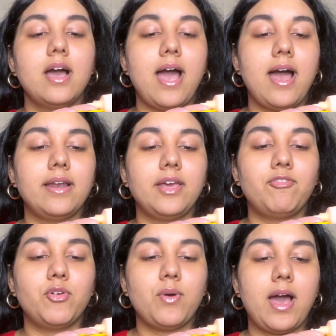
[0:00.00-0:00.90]
And if
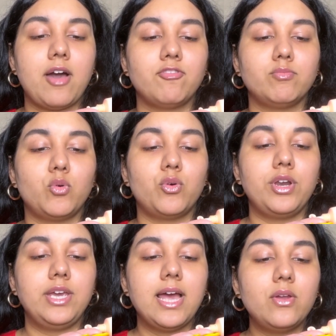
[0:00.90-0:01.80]
you have more
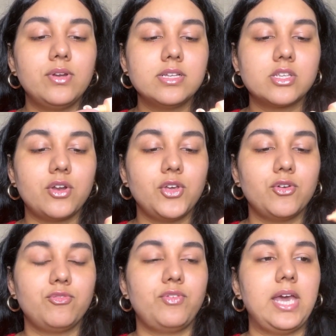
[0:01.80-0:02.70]
yellowness on your
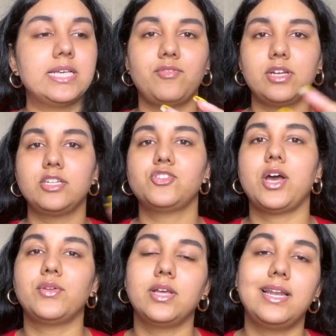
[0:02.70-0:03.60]
face, definitely try
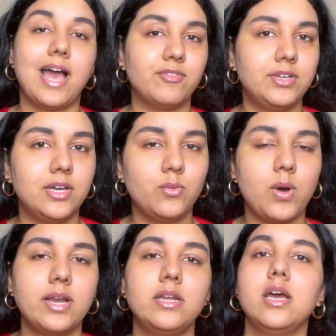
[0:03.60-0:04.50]
out the lavender
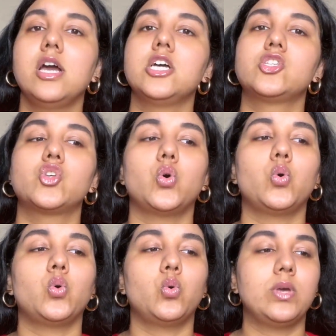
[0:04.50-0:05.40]
one.
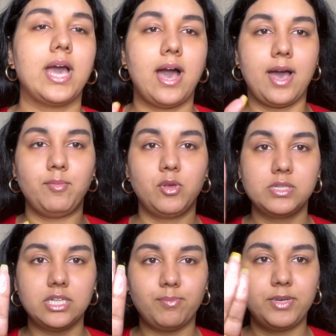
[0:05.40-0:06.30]
So yeah, I'm
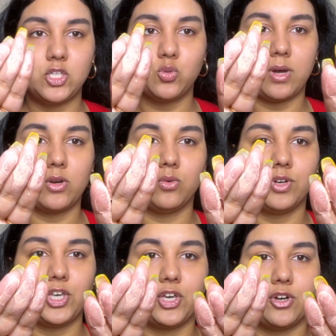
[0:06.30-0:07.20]
using the peach one over
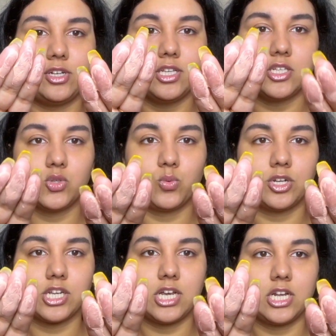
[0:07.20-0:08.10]
here. This is
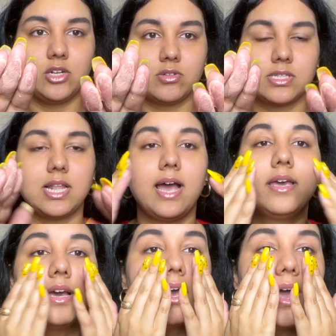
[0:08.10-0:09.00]
what it looks
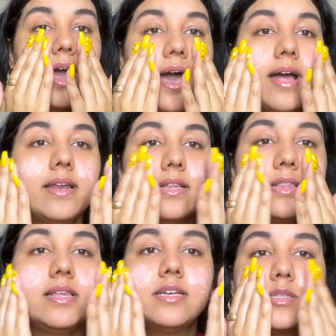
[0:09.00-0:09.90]
like. And
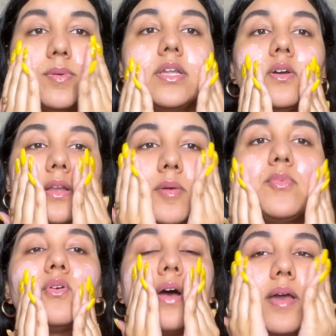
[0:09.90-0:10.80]
this particular
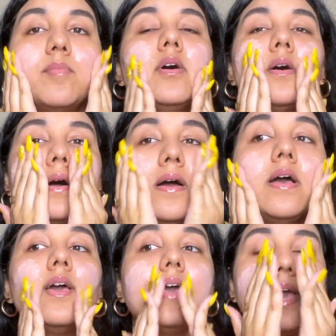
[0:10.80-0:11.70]
primer
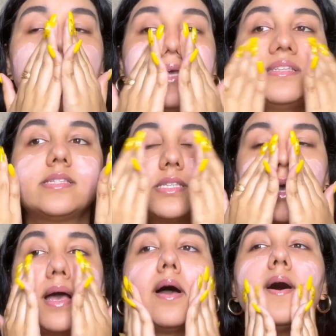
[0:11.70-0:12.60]
is
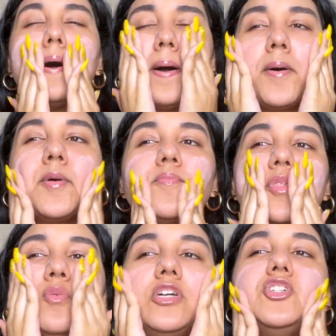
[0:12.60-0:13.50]

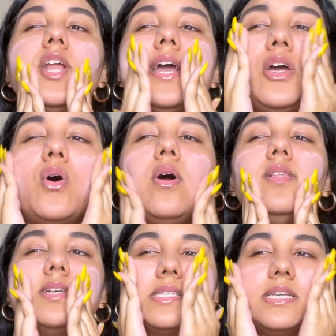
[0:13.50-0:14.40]
what should I call
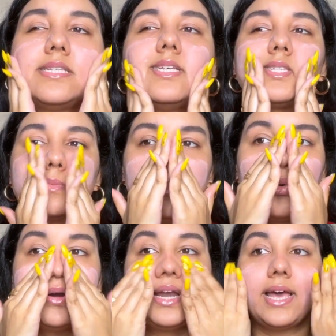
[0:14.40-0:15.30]
this? This is
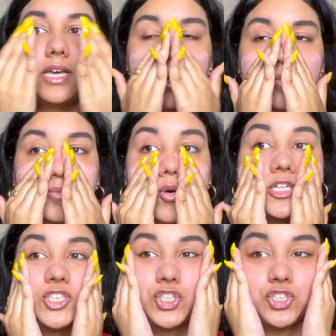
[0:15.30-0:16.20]
more like a
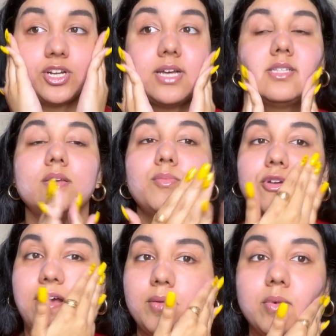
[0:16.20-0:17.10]
moisturizing
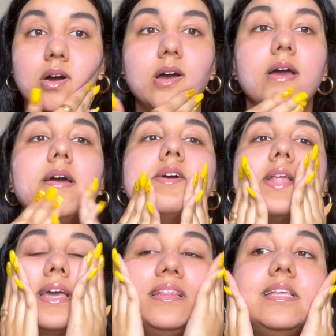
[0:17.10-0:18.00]
primer.
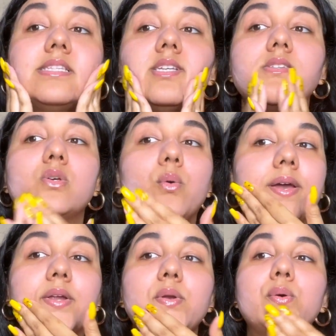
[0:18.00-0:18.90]
Like, this is
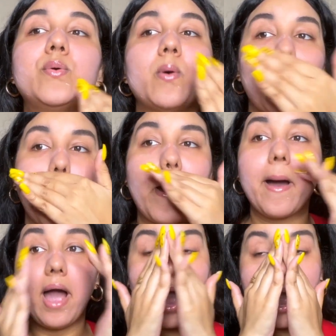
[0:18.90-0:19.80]
going to
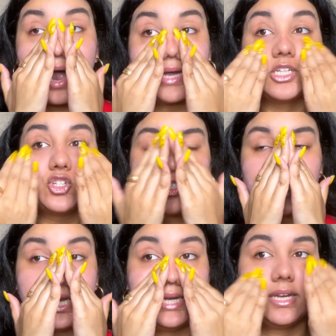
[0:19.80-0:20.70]

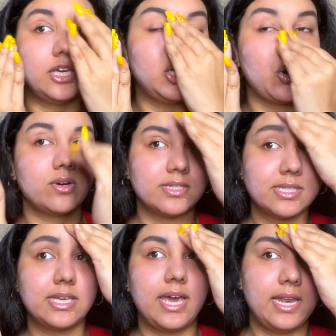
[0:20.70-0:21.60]
hydrate your
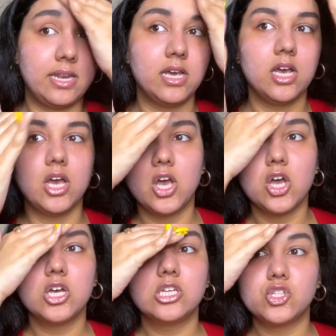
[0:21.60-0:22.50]
skin
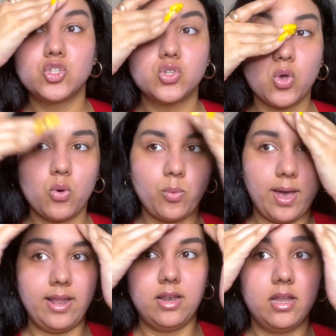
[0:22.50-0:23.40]
so
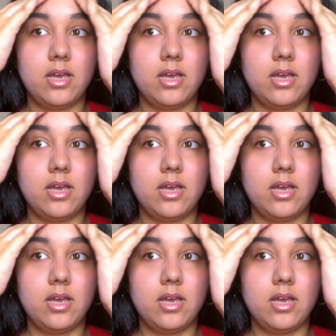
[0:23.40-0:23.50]
well.